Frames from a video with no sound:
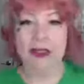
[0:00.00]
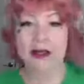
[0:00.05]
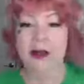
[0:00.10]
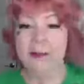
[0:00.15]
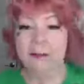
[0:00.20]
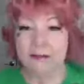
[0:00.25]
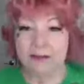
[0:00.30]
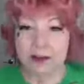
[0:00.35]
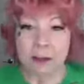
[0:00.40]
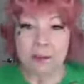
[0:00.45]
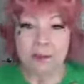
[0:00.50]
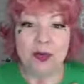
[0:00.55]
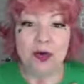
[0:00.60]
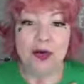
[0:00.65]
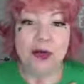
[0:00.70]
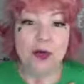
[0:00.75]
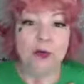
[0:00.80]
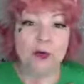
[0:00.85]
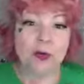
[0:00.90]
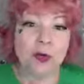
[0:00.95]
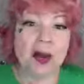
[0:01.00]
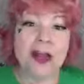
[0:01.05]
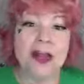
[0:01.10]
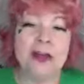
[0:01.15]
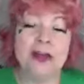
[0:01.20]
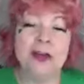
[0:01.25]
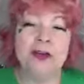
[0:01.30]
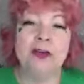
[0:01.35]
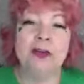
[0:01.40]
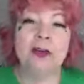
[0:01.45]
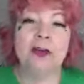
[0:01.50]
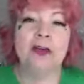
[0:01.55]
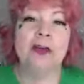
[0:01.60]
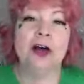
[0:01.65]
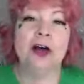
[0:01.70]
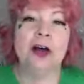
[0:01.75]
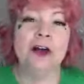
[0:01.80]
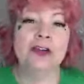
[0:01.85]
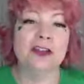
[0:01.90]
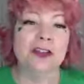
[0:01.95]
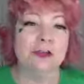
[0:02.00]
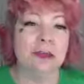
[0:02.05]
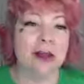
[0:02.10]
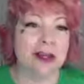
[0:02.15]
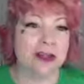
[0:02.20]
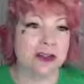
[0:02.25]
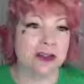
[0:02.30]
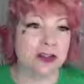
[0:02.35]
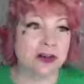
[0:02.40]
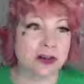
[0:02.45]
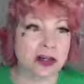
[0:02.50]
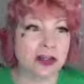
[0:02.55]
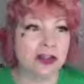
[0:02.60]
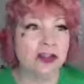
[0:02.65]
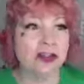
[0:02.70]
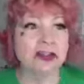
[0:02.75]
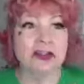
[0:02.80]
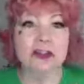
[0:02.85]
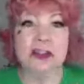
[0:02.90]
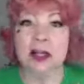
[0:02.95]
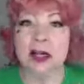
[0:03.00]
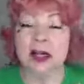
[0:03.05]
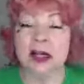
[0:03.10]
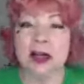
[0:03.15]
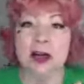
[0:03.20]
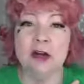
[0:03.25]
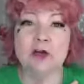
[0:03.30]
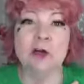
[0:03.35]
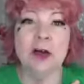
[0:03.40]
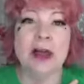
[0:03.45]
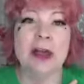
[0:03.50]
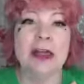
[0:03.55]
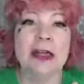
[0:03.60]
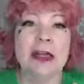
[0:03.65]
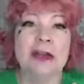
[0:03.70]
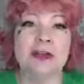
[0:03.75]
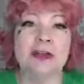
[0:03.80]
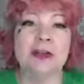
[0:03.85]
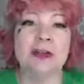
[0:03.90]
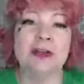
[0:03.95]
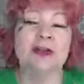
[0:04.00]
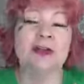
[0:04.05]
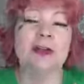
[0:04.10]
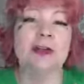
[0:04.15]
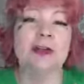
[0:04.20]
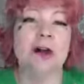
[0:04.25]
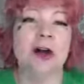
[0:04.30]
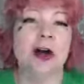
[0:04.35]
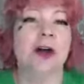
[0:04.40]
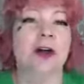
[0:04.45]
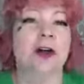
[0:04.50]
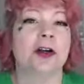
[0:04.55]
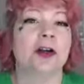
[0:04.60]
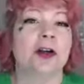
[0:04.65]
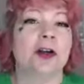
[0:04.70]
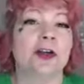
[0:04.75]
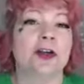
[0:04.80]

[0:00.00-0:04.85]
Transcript: Put it right in your little heart space. You can just tuck it right into your little heart.